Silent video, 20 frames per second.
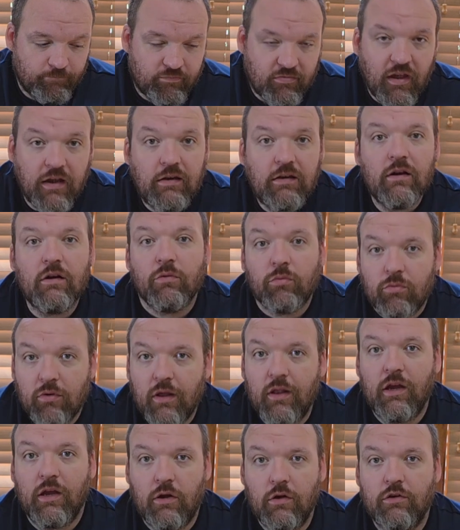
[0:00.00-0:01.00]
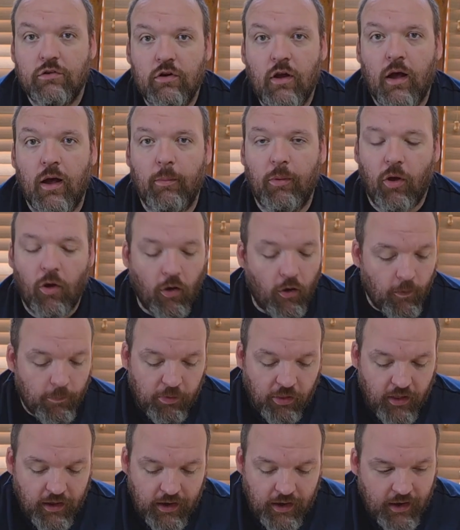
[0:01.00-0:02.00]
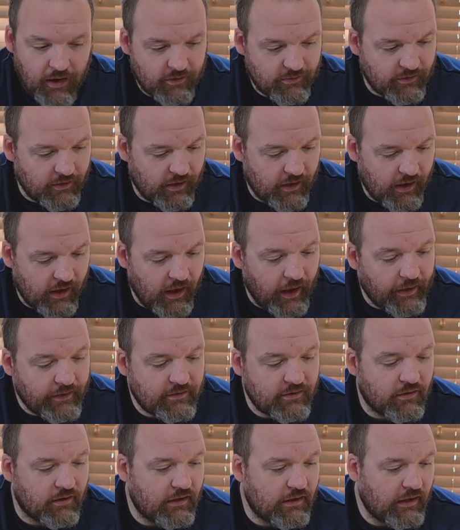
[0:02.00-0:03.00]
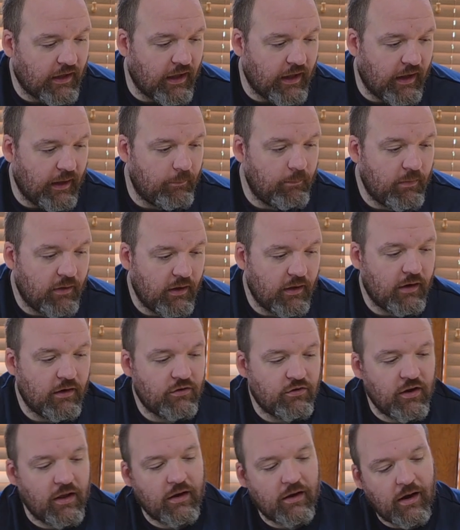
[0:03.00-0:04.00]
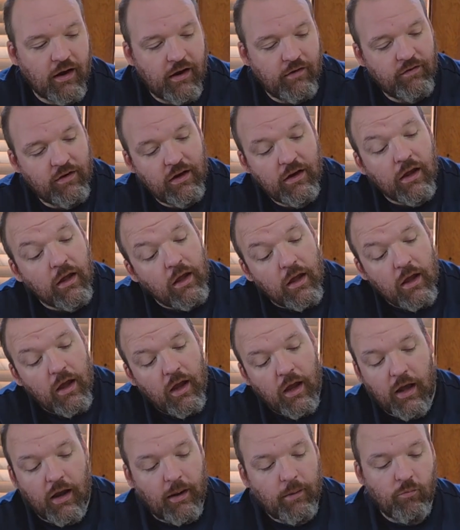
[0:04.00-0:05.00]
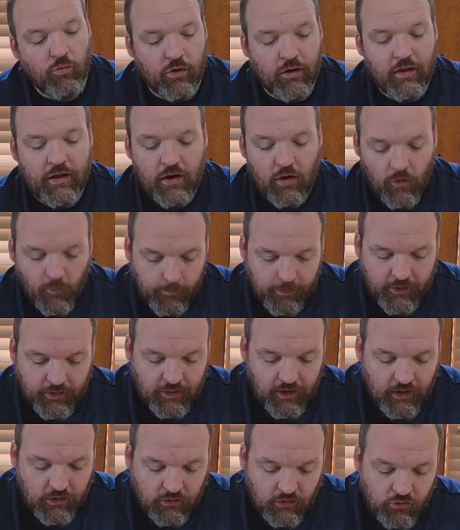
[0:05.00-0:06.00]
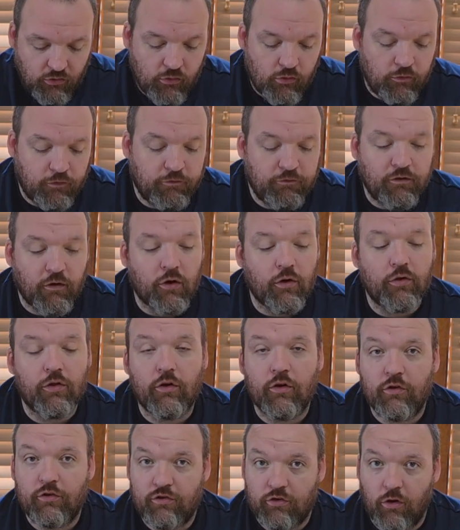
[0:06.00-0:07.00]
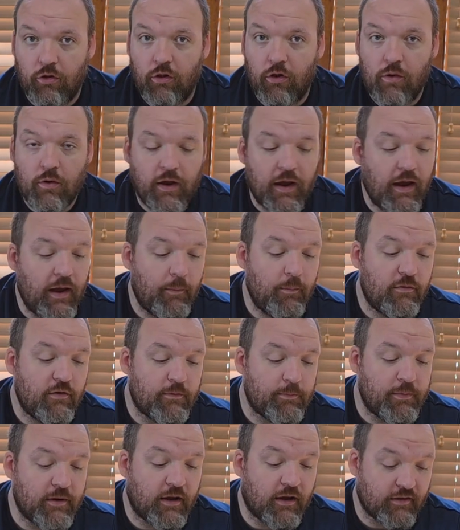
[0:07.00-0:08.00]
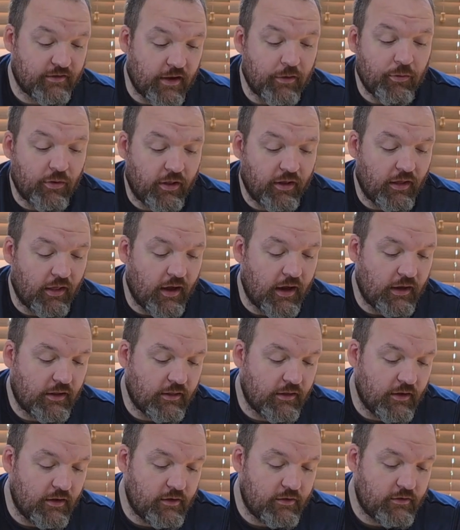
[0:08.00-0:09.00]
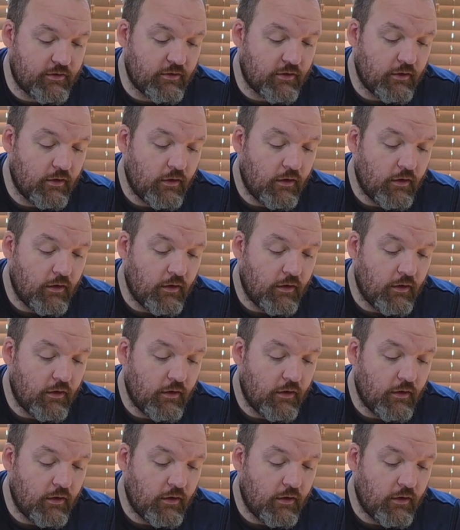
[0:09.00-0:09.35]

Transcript: They did a really good job. All Play has an excellent game in Enchanted Ivy, and I'm really hoping they do further solo games because I really like this.